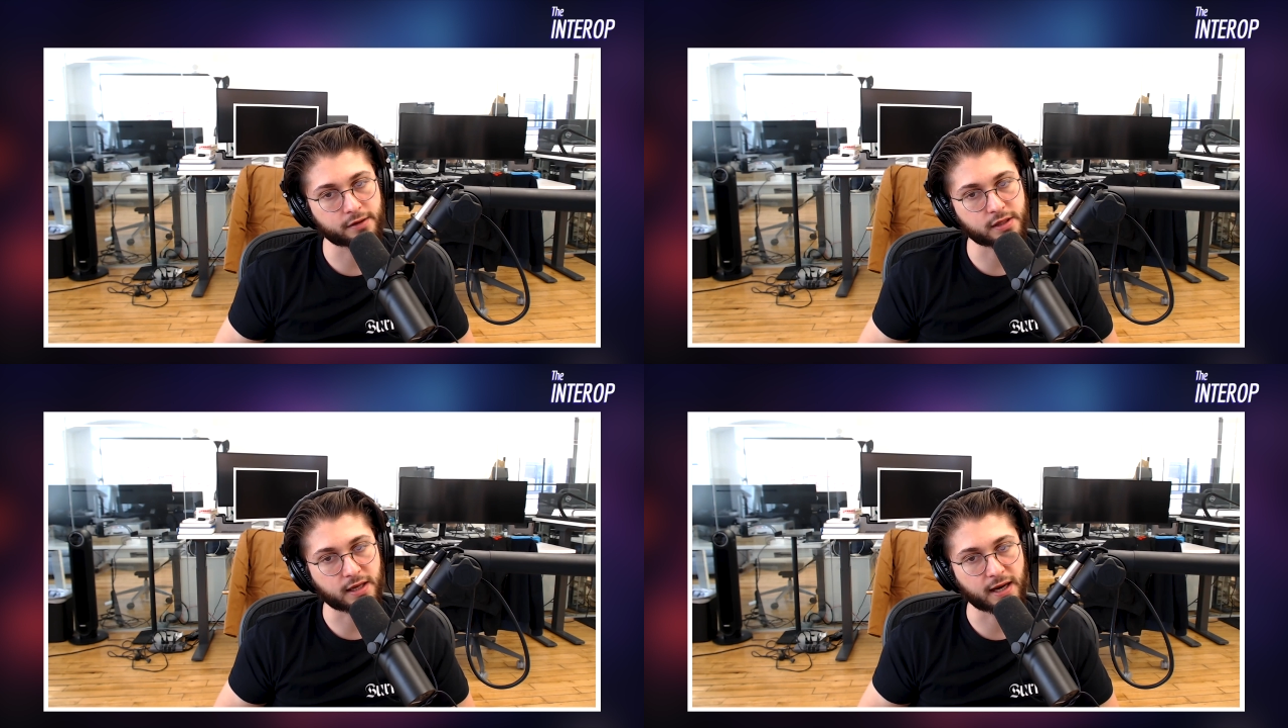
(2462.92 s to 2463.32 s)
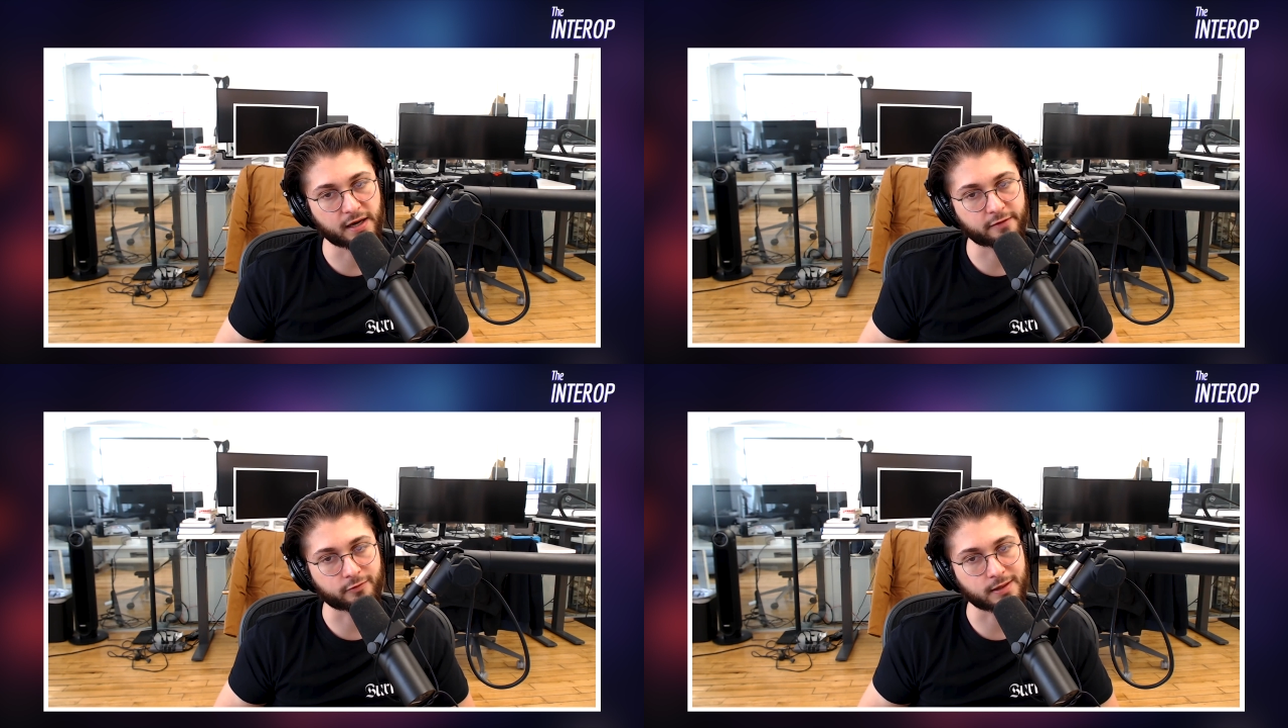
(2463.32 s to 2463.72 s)
it kind
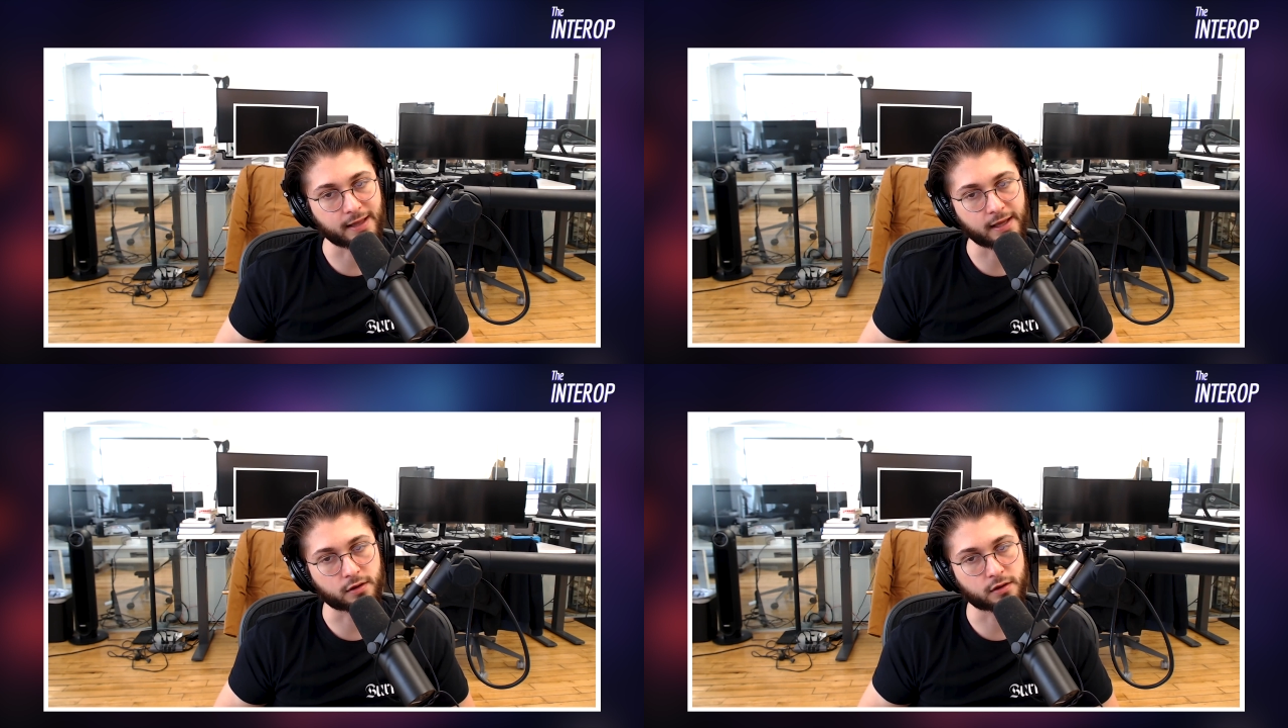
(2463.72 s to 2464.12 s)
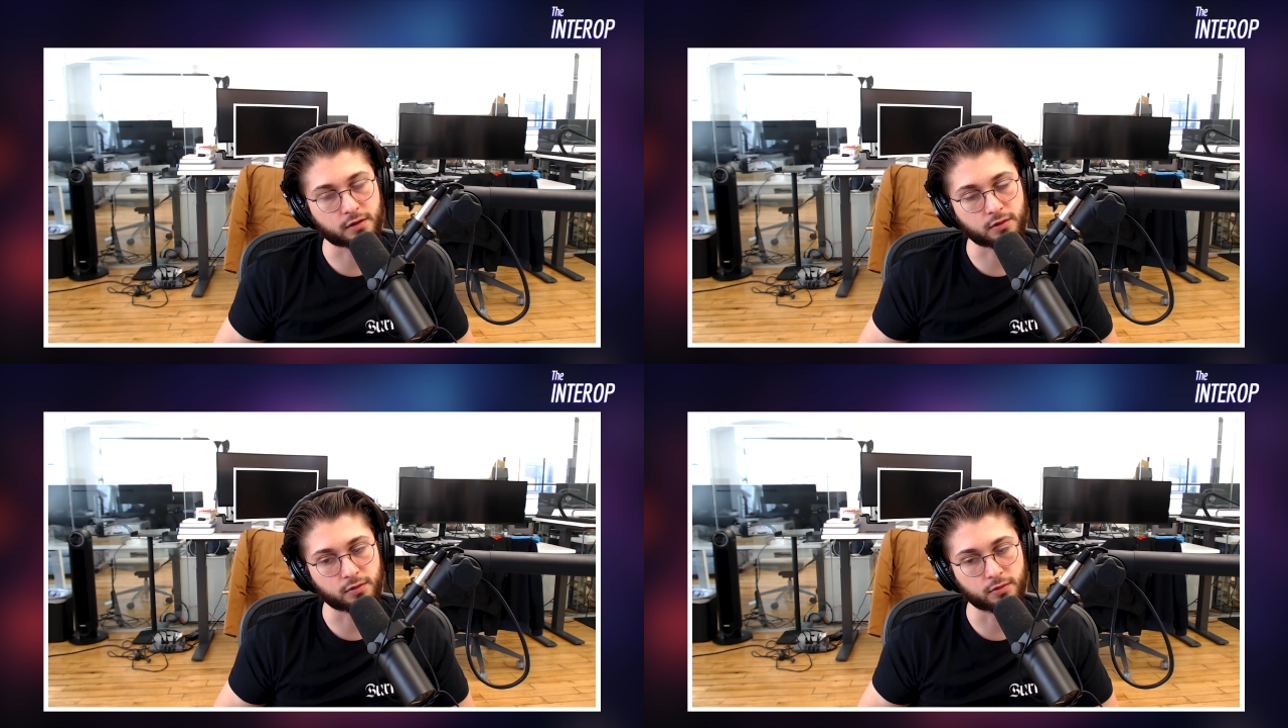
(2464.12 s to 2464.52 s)
of relates
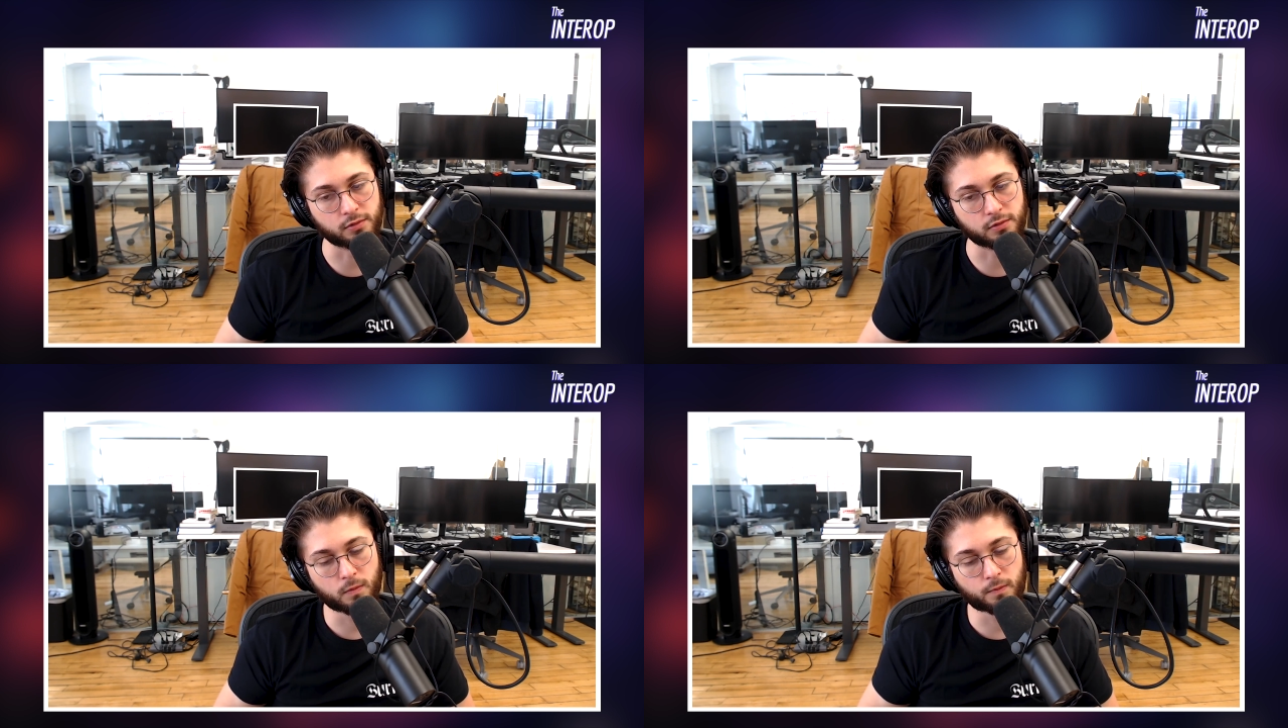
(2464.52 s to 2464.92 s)
to